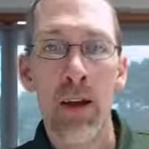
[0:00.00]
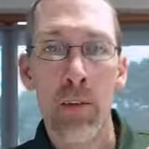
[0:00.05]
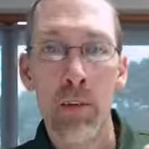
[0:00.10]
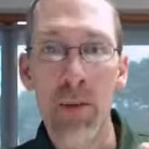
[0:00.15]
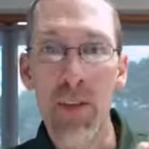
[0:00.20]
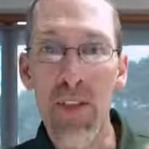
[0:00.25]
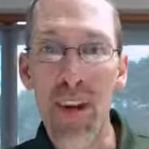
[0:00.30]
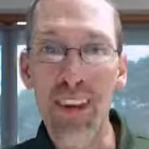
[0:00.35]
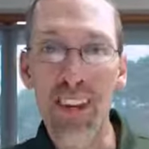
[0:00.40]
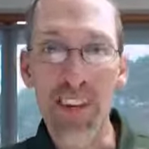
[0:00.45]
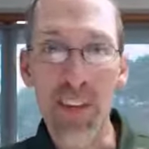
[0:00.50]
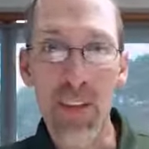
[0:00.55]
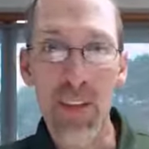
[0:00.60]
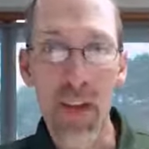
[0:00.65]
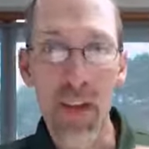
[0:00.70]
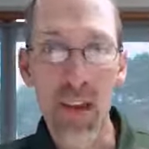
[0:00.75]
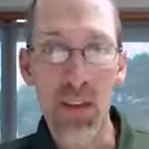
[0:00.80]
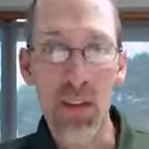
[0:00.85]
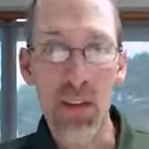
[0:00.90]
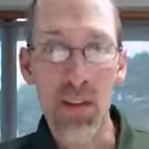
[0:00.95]
But that's not
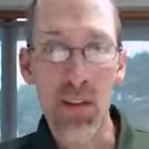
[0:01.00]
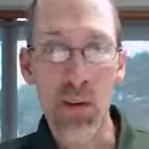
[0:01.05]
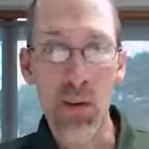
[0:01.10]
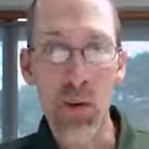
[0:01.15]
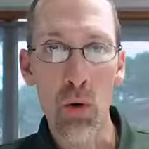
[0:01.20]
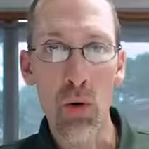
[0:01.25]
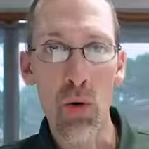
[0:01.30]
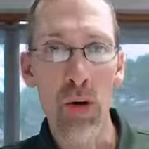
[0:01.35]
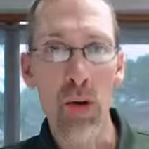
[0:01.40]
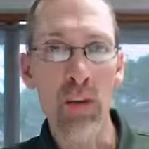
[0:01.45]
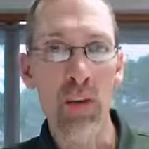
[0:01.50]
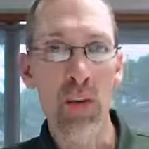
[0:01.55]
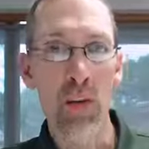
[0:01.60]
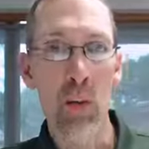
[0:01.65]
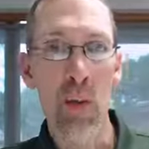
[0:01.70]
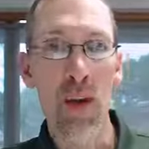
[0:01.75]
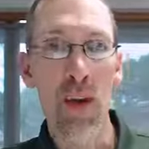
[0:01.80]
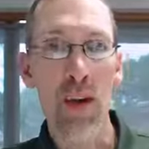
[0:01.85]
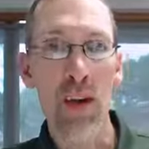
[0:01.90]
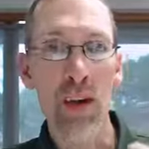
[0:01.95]
the end of the story. So the
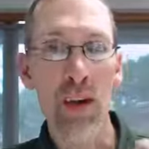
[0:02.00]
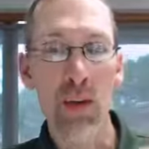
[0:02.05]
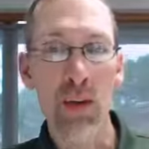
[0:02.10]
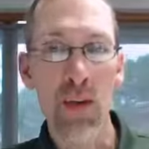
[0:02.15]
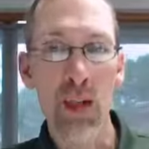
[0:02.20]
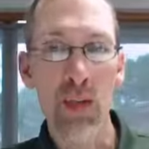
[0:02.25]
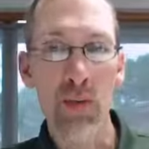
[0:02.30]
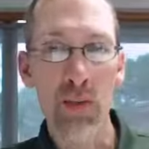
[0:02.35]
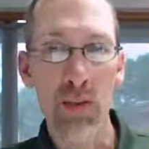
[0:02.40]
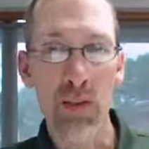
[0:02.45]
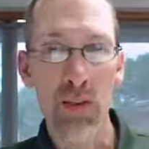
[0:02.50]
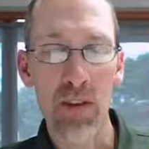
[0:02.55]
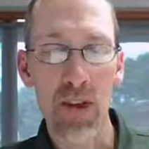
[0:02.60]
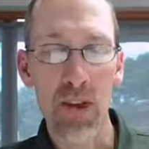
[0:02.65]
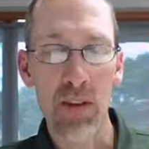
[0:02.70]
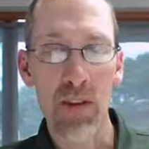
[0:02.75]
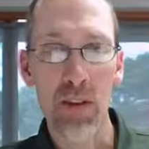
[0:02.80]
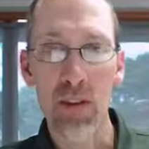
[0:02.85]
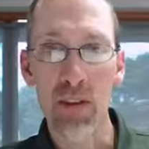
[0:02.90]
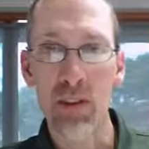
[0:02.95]
way I like to think of it is
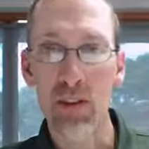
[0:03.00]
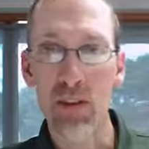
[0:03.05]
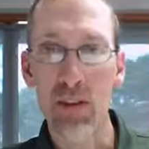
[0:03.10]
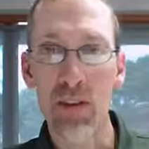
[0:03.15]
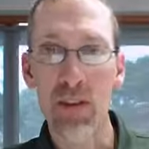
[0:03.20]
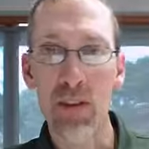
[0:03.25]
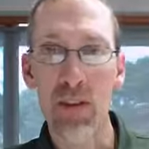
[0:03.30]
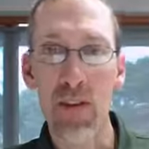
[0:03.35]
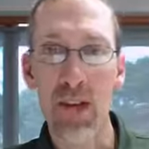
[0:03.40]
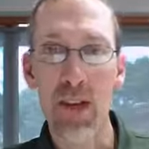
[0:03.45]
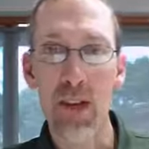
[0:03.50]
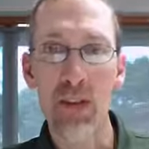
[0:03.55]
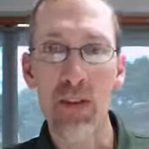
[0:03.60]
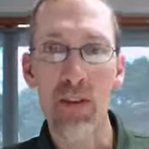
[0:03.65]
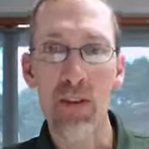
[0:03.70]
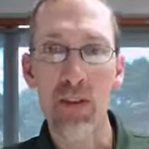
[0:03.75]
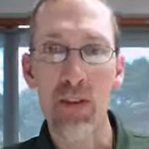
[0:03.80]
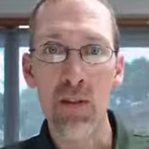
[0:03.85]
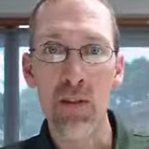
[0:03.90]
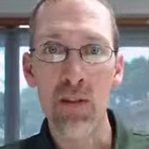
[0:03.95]
like this, that
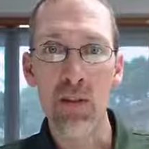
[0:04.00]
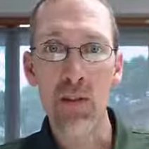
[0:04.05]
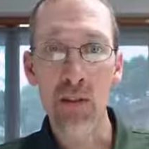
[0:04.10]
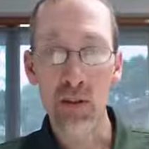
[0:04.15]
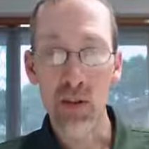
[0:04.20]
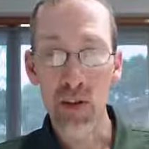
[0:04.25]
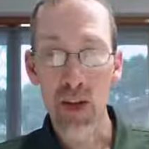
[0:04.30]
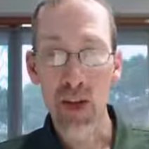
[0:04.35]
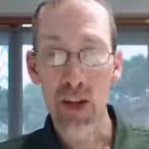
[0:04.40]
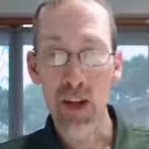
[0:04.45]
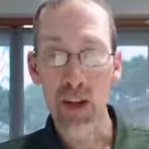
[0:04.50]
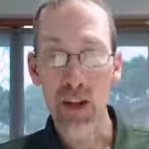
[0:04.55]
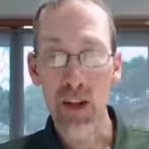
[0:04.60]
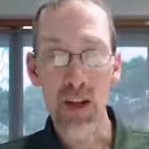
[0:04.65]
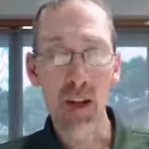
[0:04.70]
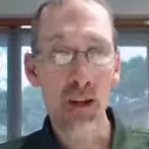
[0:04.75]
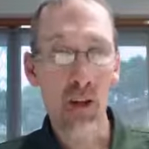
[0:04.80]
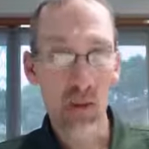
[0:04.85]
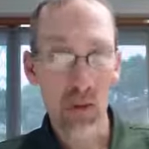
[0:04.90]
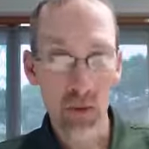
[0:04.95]

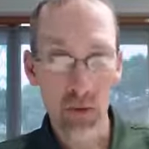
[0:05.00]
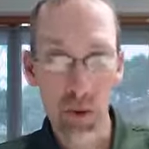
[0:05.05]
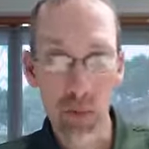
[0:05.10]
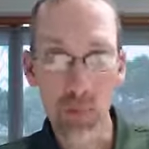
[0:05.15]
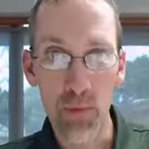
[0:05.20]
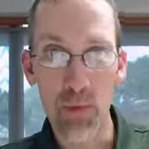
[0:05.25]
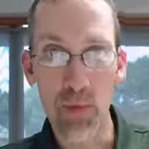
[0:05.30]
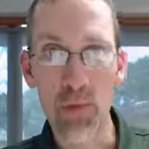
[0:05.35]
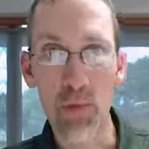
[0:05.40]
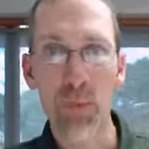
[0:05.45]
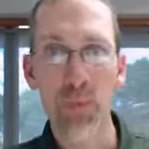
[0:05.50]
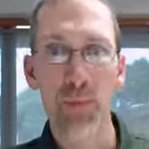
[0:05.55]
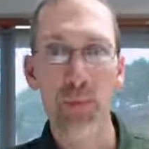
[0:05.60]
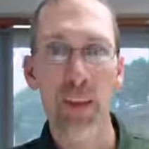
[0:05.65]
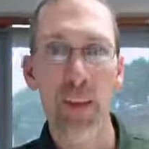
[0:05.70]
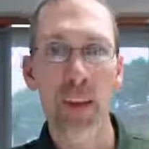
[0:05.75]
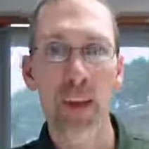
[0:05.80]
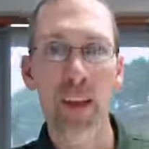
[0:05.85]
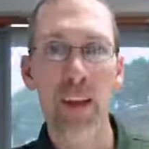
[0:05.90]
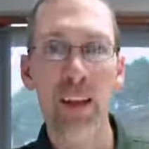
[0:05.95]
Christianity, Scripture,
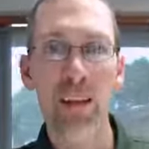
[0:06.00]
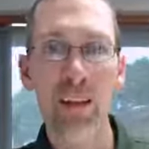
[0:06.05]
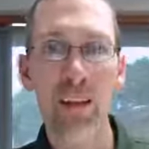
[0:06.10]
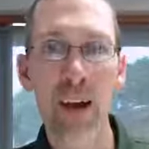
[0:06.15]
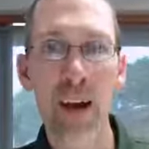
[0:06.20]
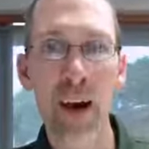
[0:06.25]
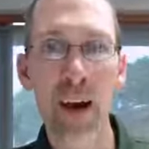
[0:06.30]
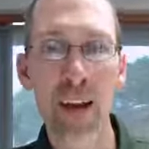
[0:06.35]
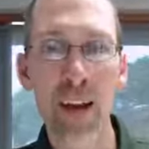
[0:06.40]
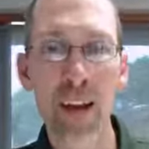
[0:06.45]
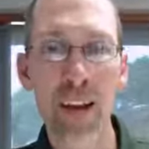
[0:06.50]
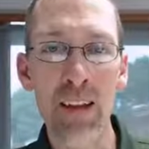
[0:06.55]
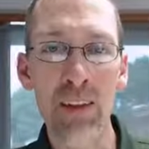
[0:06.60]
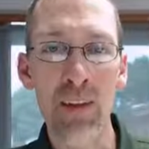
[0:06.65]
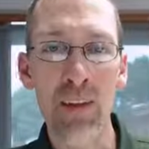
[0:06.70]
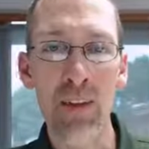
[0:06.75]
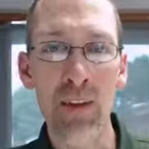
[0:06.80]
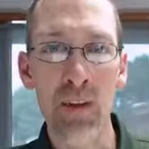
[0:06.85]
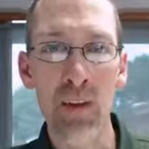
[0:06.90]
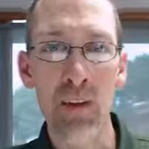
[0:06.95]
it's not
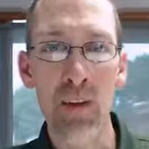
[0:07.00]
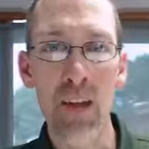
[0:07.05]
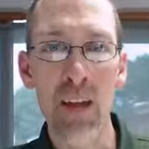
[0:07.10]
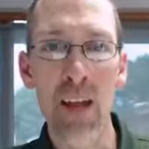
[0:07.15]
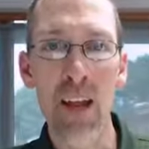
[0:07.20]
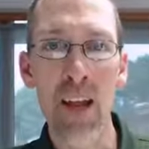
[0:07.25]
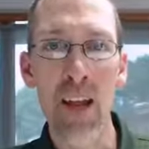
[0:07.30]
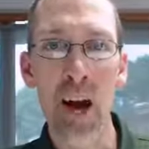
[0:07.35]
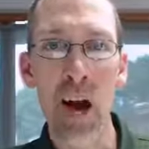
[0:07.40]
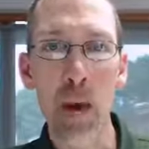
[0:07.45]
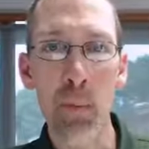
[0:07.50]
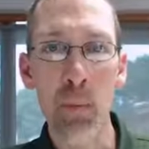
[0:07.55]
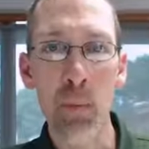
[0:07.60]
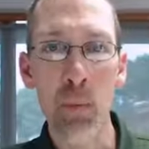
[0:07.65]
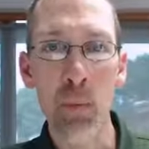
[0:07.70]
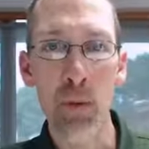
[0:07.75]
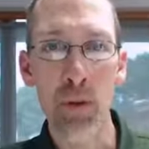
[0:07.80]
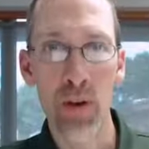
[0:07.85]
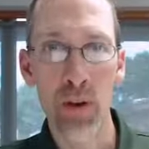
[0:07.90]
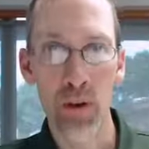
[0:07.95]
necessarily an
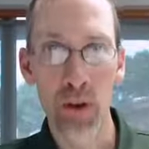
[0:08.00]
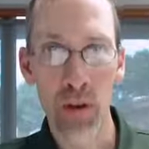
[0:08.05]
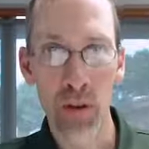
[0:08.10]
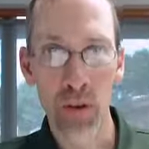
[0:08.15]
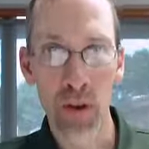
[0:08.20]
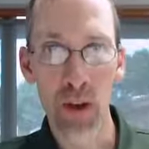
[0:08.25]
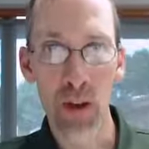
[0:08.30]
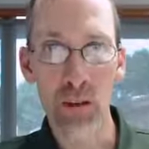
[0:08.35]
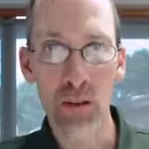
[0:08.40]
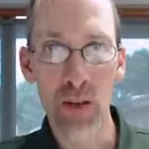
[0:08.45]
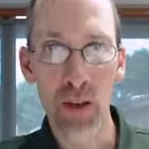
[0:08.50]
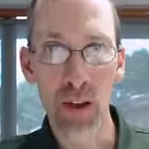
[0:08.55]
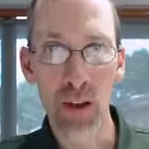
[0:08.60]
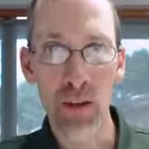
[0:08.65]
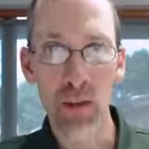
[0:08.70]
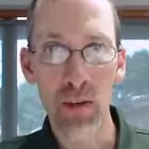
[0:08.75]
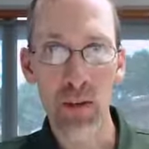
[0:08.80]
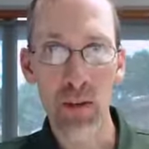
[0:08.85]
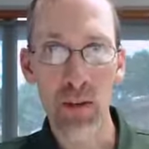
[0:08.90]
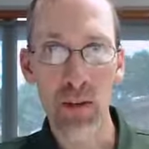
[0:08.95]
upward-looking
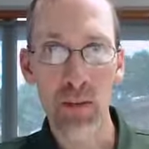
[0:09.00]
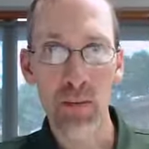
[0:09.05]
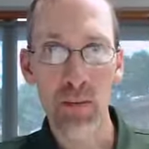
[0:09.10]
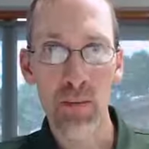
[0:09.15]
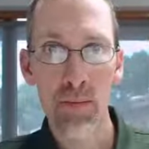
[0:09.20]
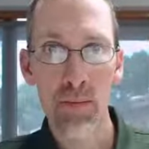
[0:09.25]
religion,